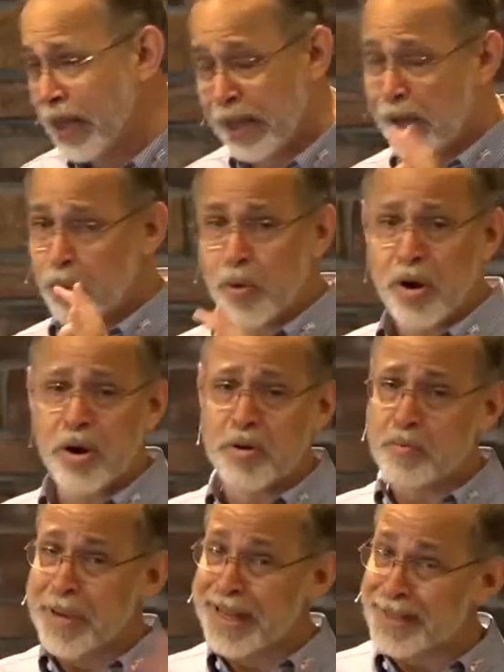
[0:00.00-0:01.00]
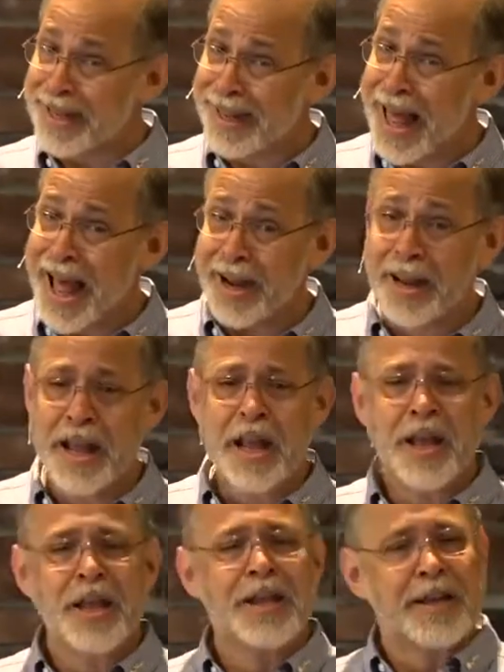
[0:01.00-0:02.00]
little word means a lot.
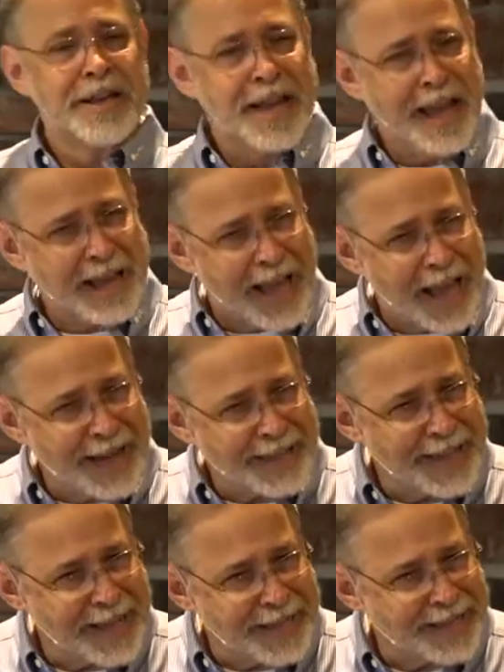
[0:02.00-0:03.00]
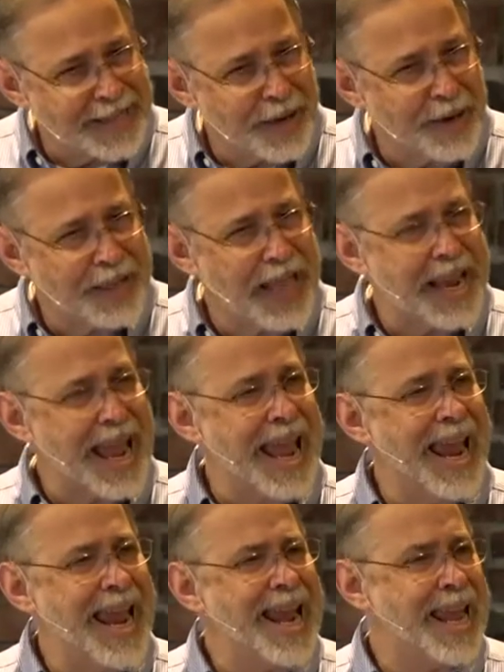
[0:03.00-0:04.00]
Not, God is not desiring that
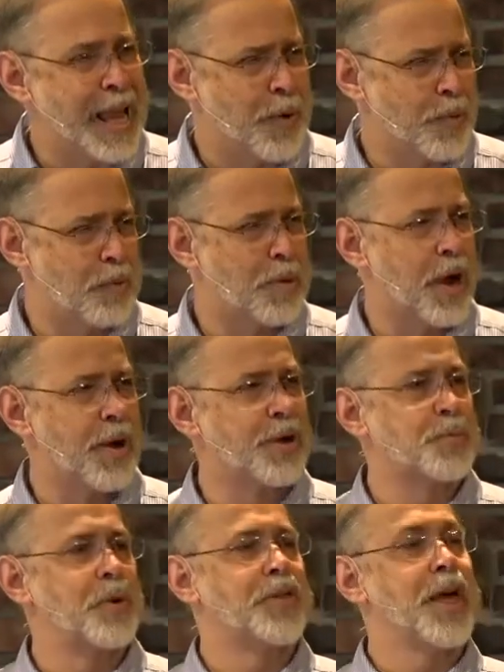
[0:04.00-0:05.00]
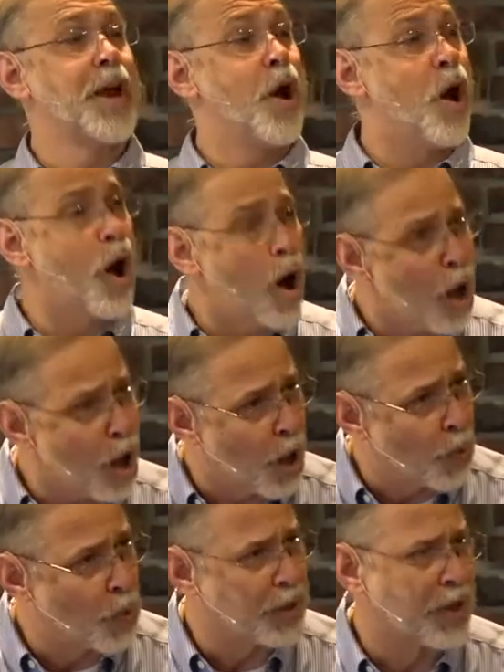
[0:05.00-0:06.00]
any would perish, but that
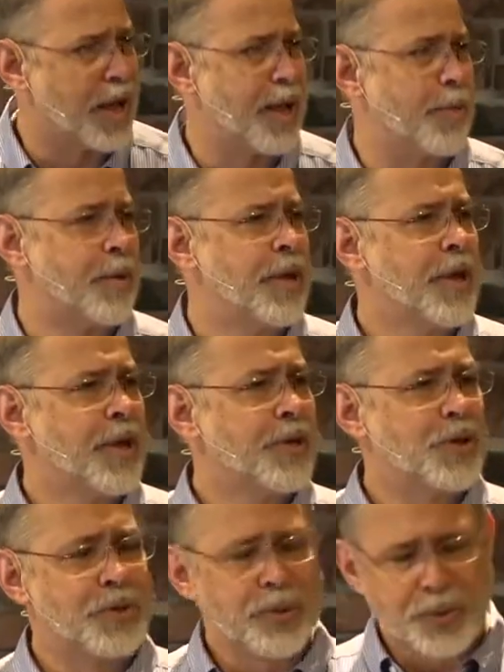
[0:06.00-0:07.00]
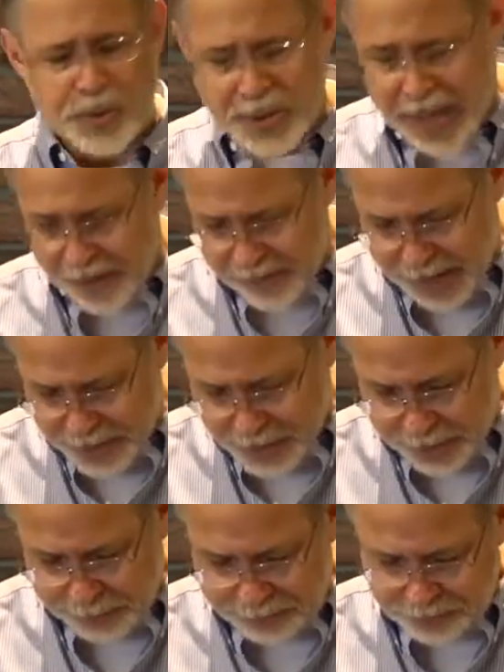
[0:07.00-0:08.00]
all would come to
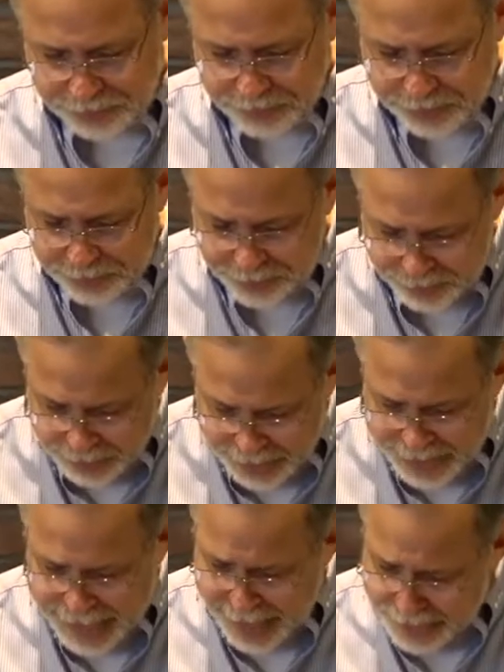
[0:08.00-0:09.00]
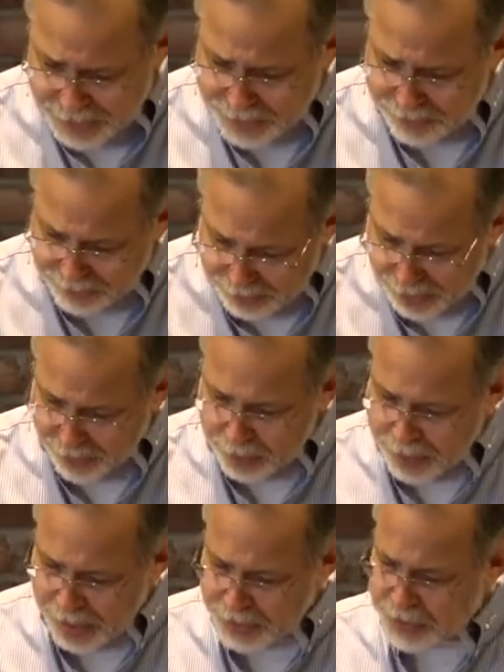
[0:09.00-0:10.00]
salvation. God is very
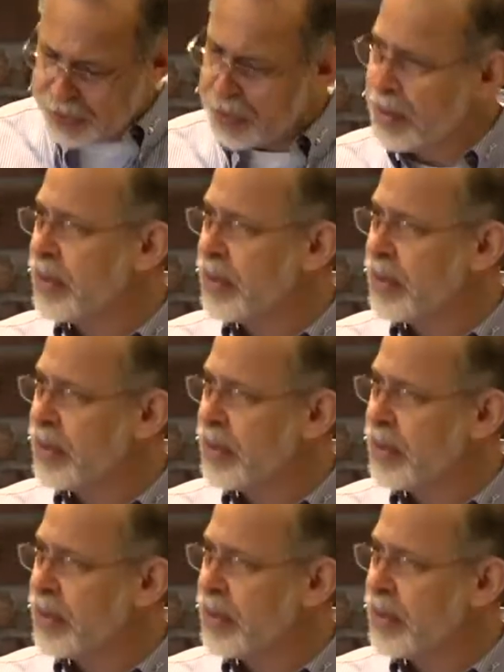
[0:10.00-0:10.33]
much